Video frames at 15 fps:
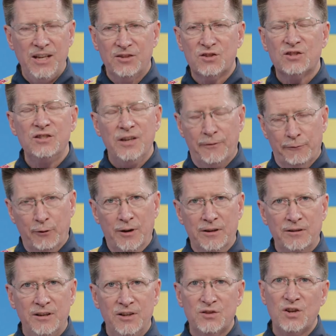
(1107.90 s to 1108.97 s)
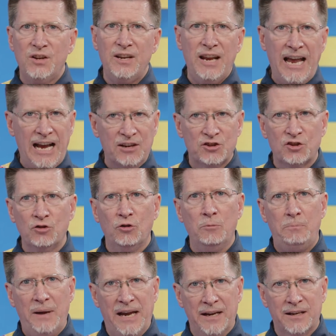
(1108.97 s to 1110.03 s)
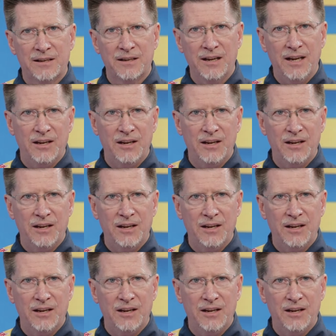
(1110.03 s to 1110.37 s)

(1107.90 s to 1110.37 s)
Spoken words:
It's different. It's a national bank